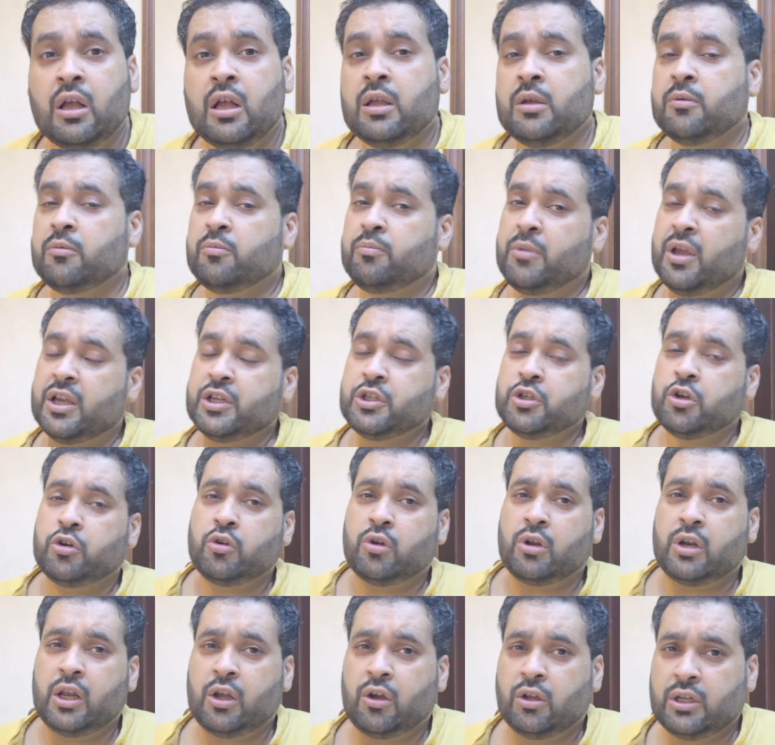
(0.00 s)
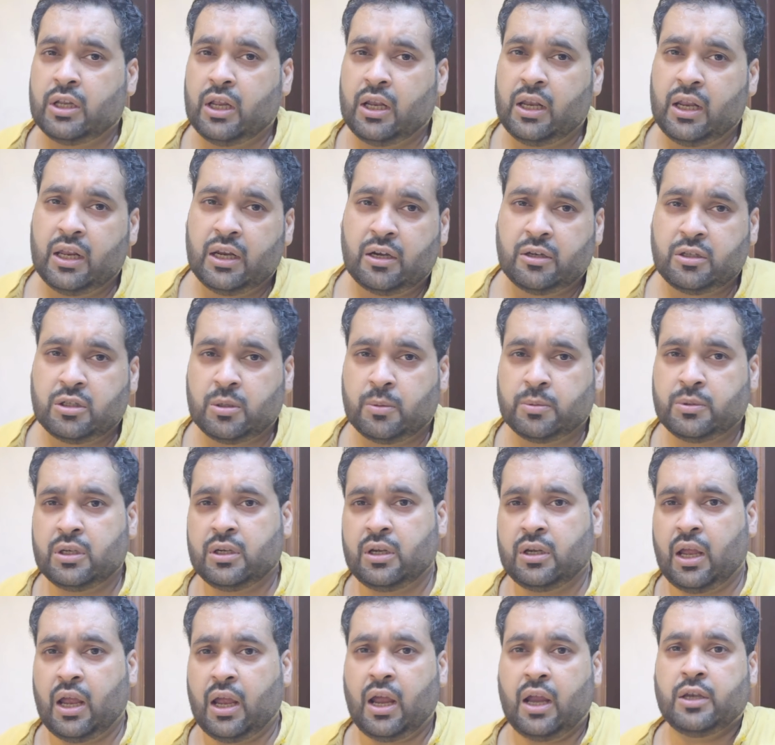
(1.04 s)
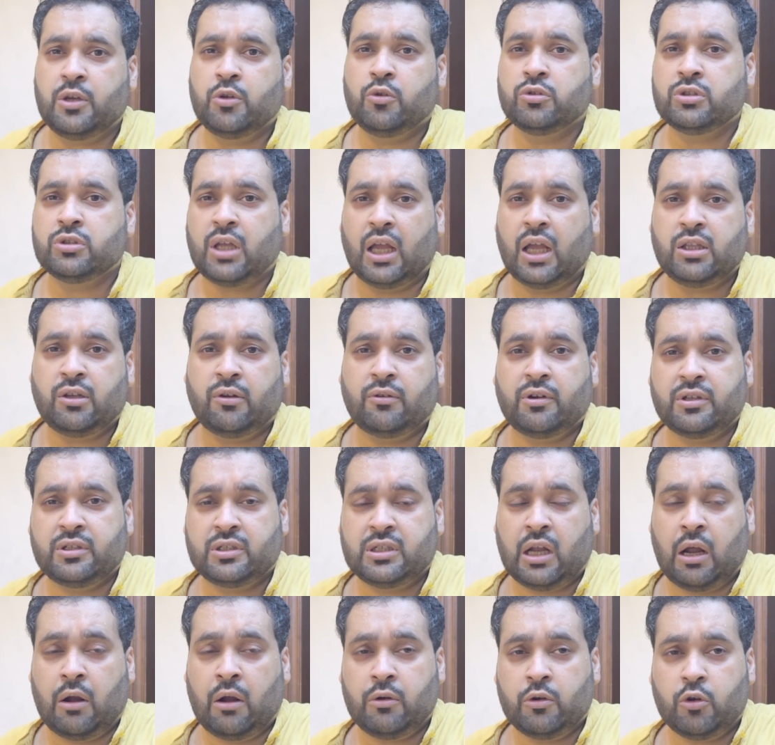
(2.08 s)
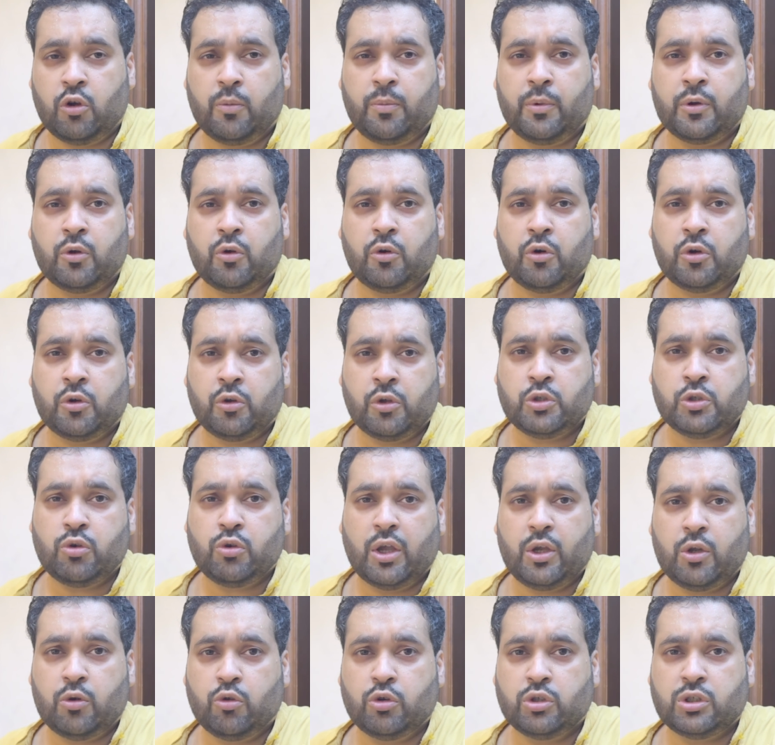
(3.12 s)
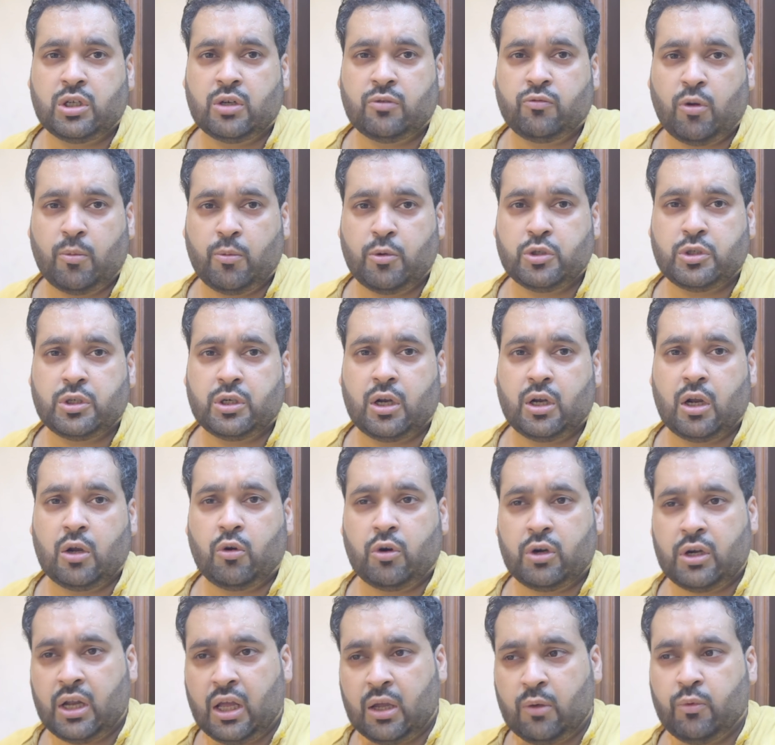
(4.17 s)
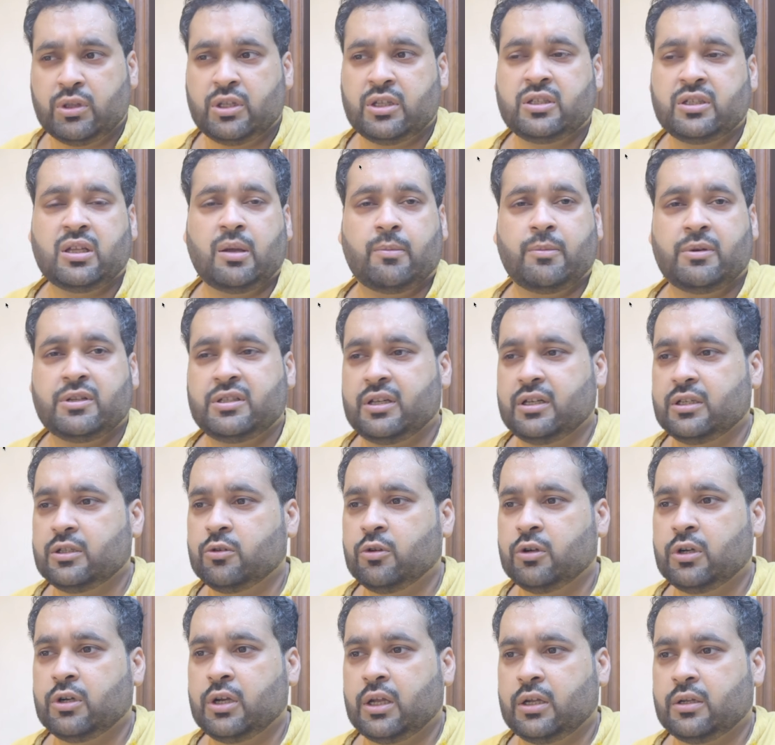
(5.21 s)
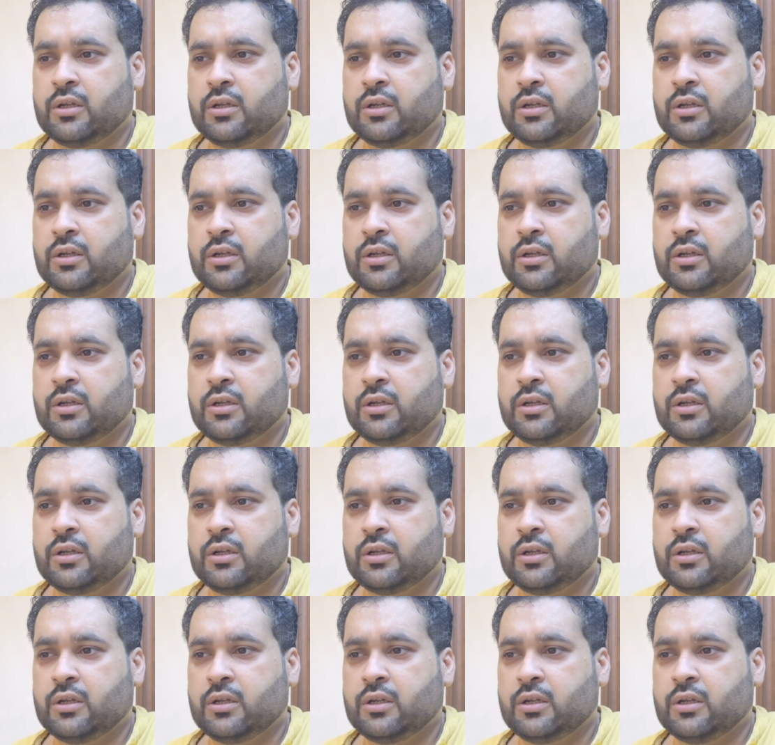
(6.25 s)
Make sure to click on the link in the description and use either the discount coupon code to enjoy your hosting from Hostinger. Good luck with this summer sales. Good luck.